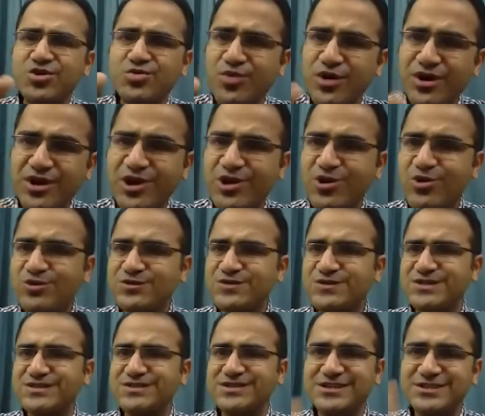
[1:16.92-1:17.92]

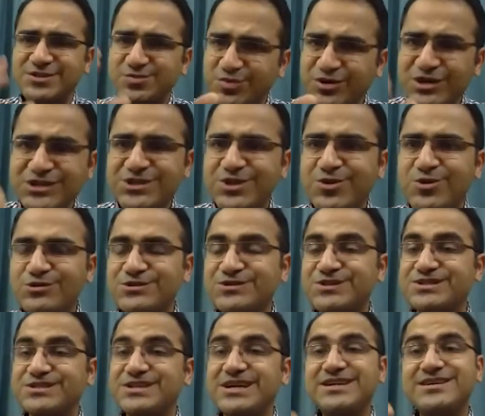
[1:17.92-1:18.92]
tuberculosis
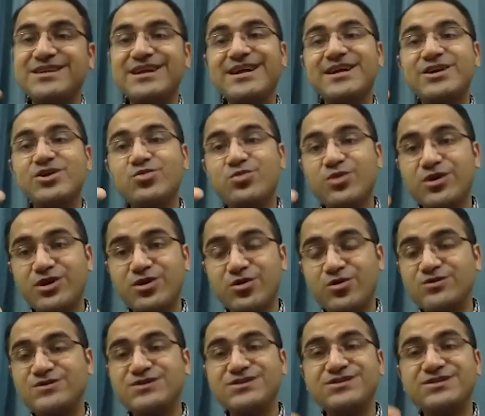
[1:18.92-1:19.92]
aspergillosis and their
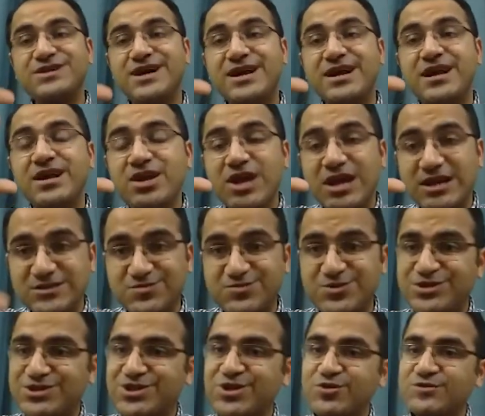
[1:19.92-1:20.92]
tuberculosis or
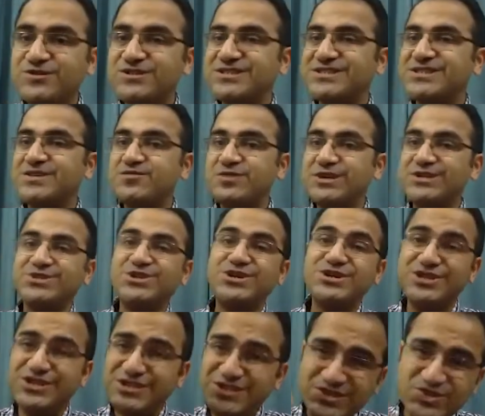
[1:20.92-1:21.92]
aspergillosis infection
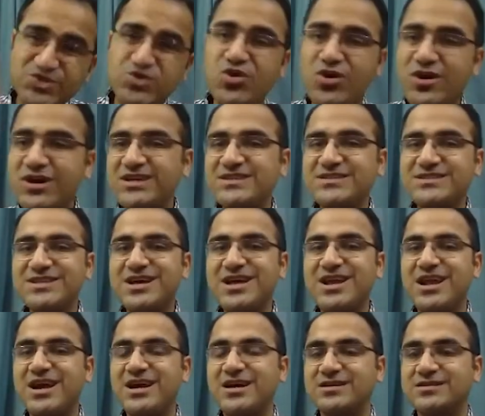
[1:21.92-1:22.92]
destroys the
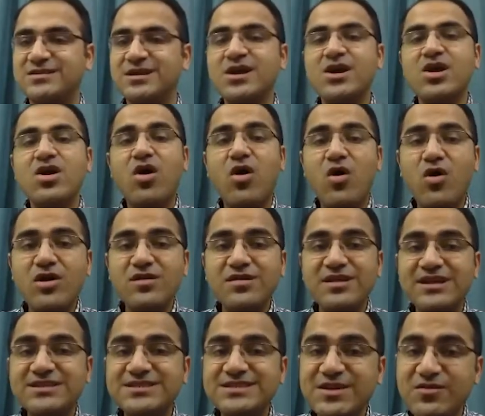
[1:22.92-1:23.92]
lungs or
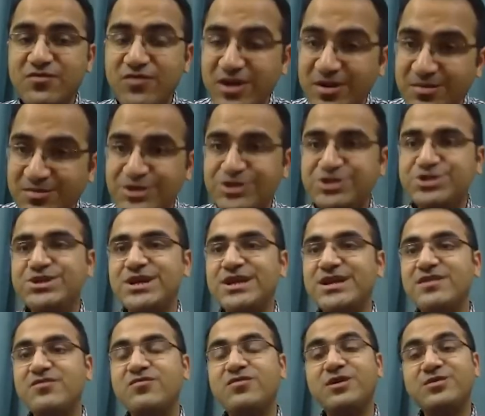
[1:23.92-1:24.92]
there is inflammation
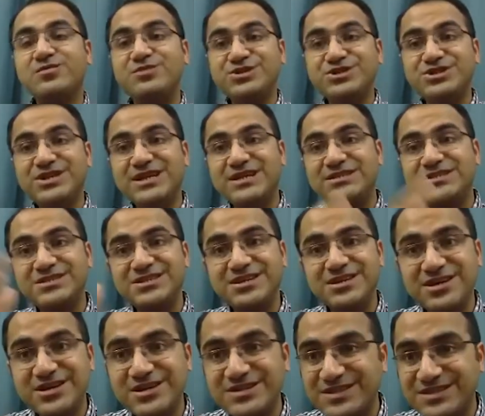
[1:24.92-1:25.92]
inflammation as it
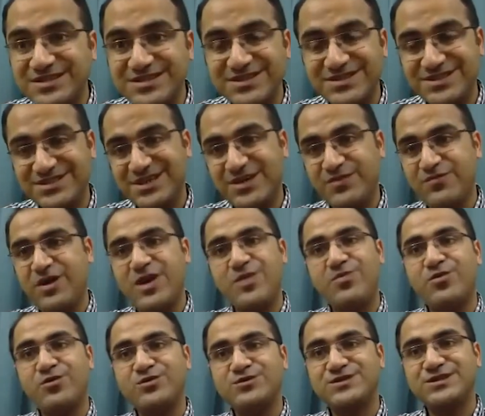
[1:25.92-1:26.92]
occurs in cystic
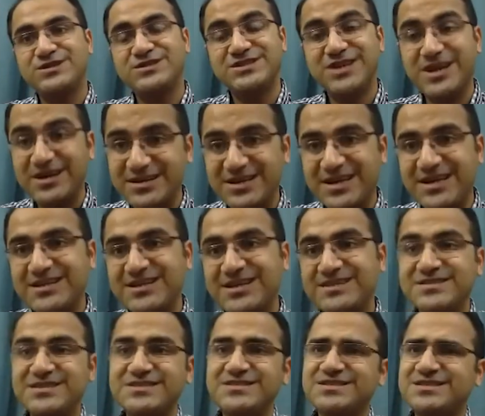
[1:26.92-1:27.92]
fibrosis
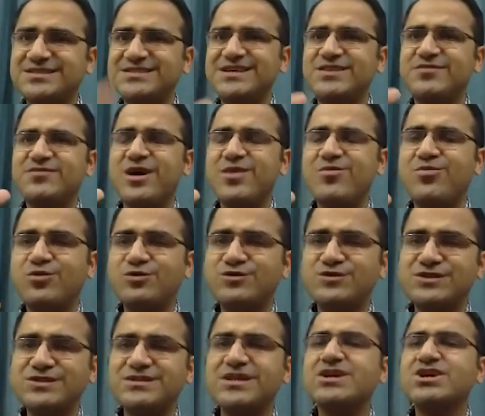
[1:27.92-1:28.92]
Kartagener's and cystic
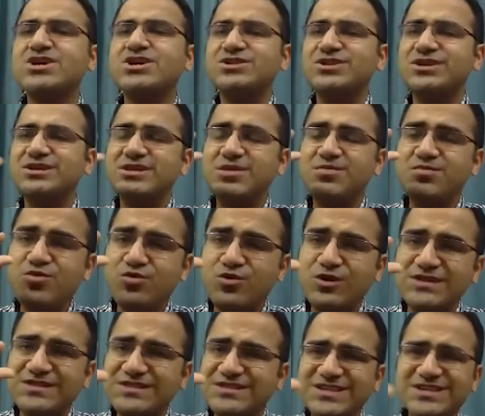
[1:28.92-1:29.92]
fibrosis the, the
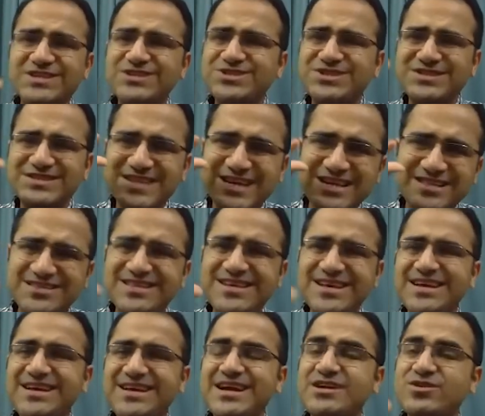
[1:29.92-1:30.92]
mucus secretions are
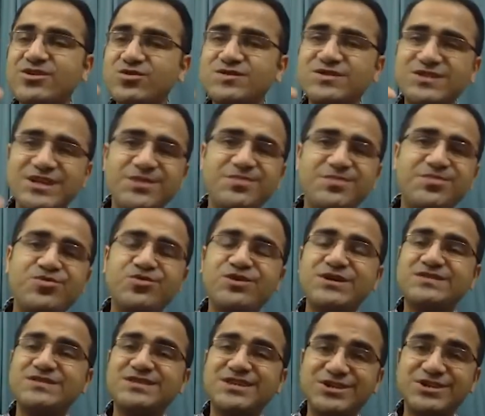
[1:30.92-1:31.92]
thick and those thick
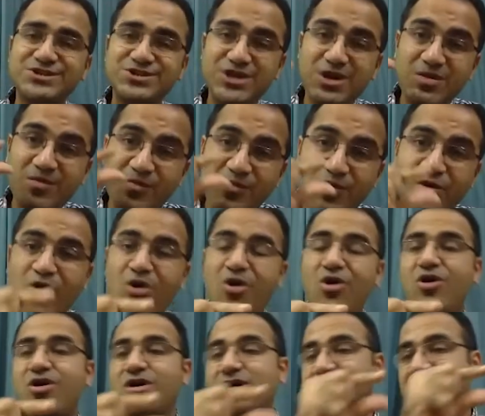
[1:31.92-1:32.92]
mucus secretions
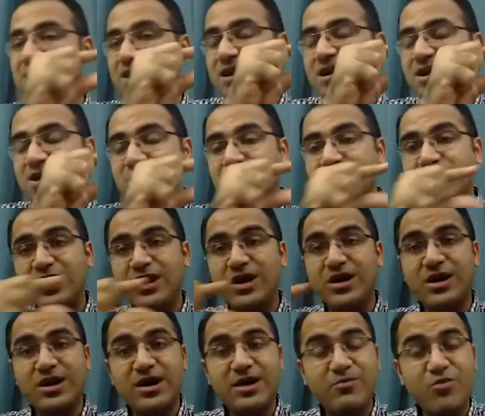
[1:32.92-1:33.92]
block the
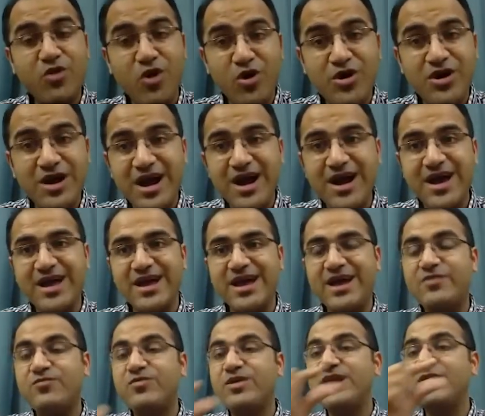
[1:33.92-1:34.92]
uh, bronchi
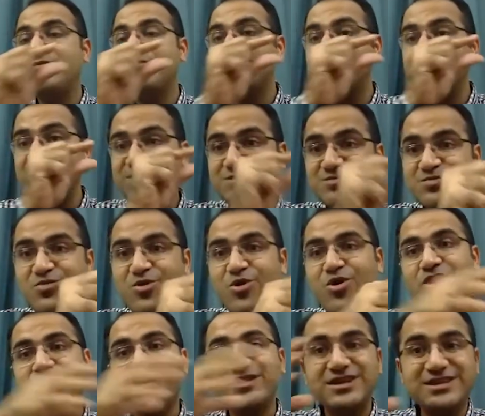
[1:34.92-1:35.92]
and whenever there is
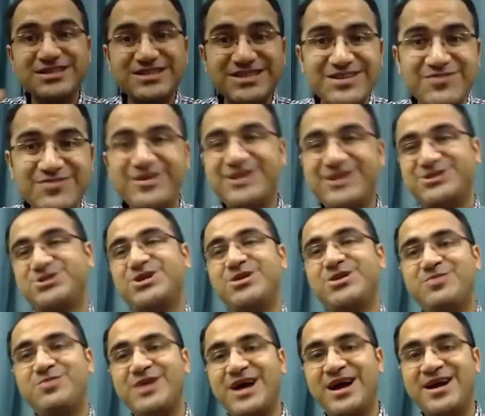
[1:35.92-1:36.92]
block there is infection
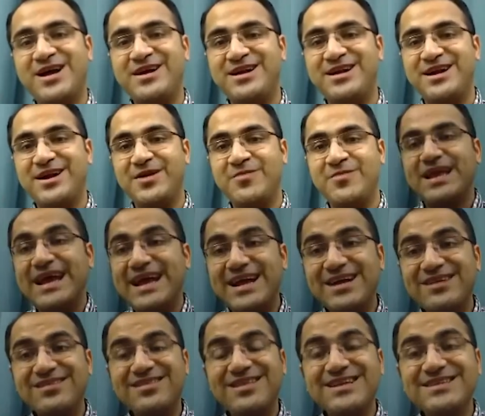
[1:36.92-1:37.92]
behind it
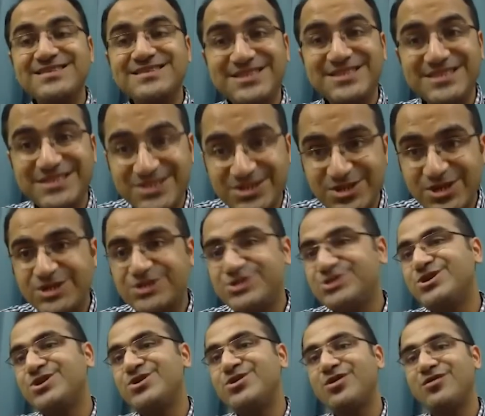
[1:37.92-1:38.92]
and there is
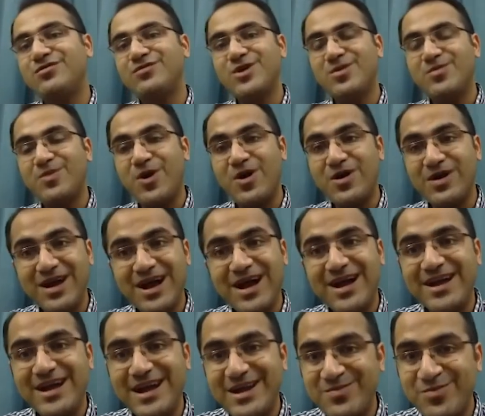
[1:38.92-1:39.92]
destruction of the bronchi
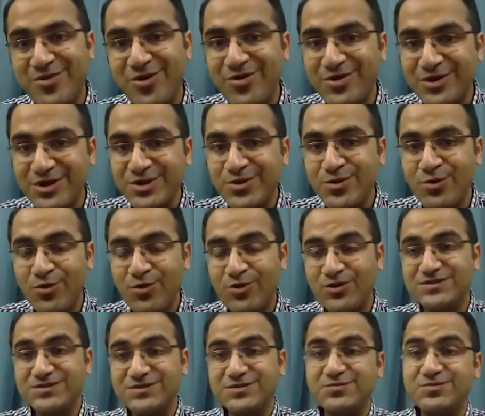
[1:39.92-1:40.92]
and
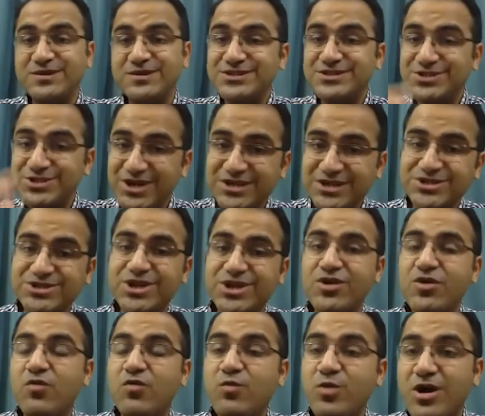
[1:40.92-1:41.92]
bronchioles destruction
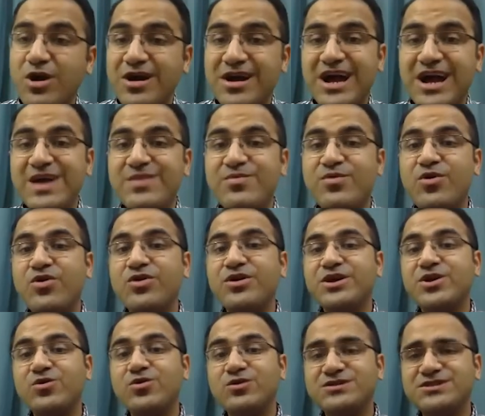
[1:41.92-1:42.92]
of bronchi
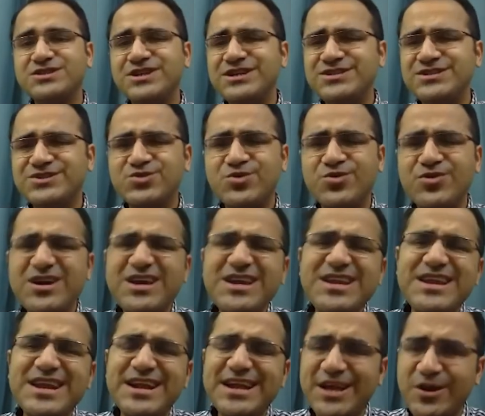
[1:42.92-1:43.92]
bronchioles leads to
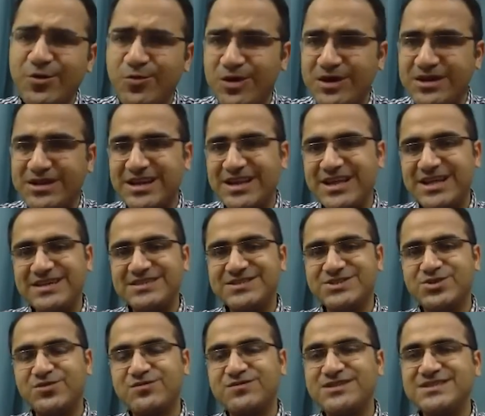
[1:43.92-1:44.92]
inadequate clearance
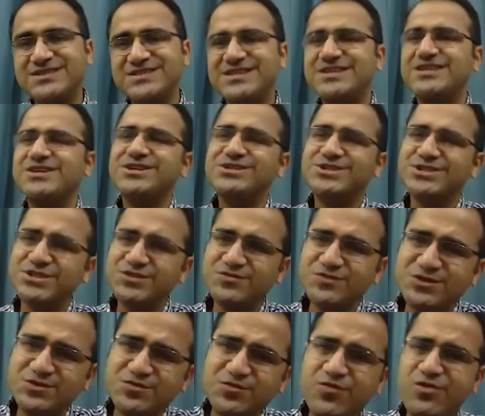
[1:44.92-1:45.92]
of these secretions
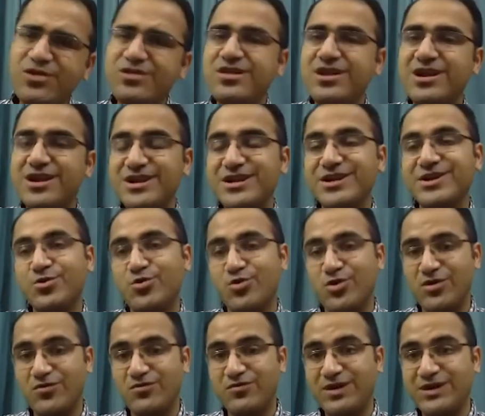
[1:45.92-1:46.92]
which further lead to
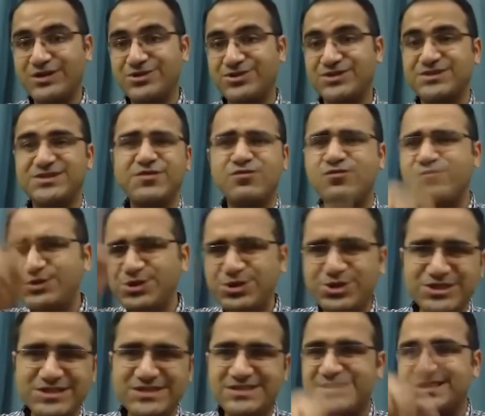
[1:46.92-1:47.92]
infections a
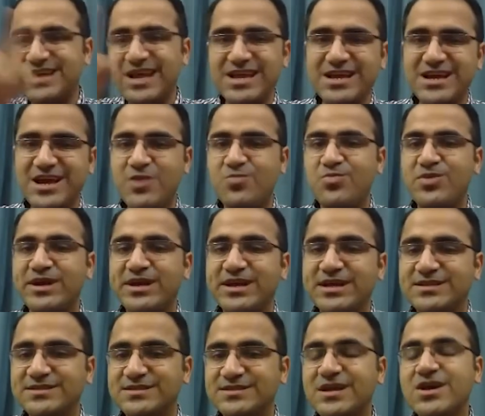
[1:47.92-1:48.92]
vicious cycle
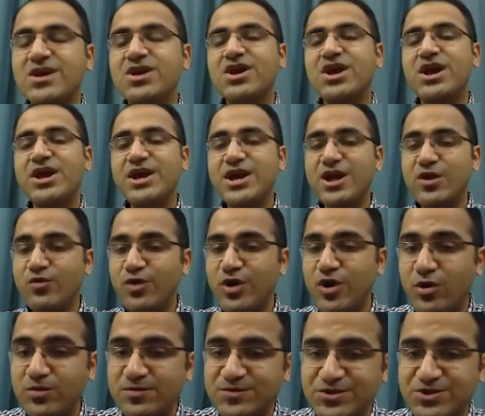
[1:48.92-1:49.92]
begins airway
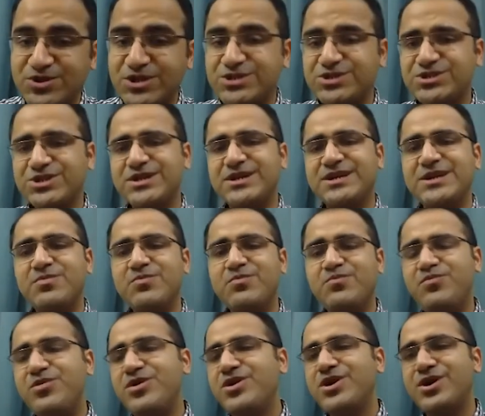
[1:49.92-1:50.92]
obstruction and
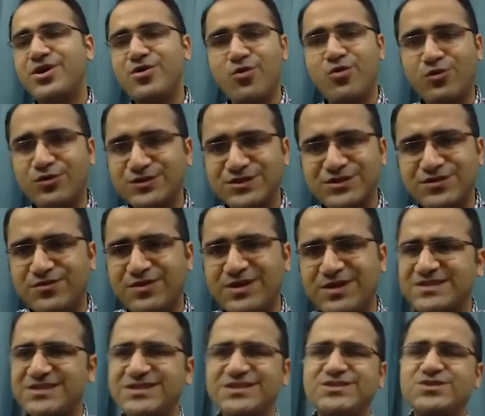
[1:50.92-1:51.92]
impaired host
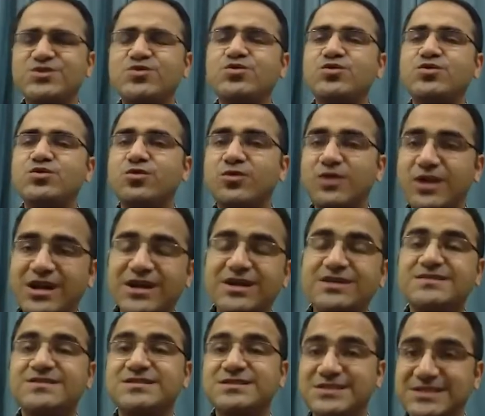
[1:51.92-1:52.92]
defenses due to
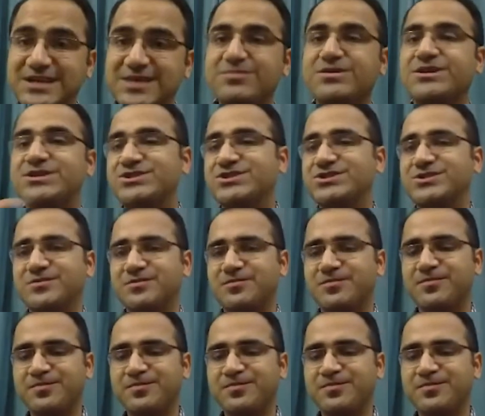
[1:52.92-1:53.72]
lungs damage damage.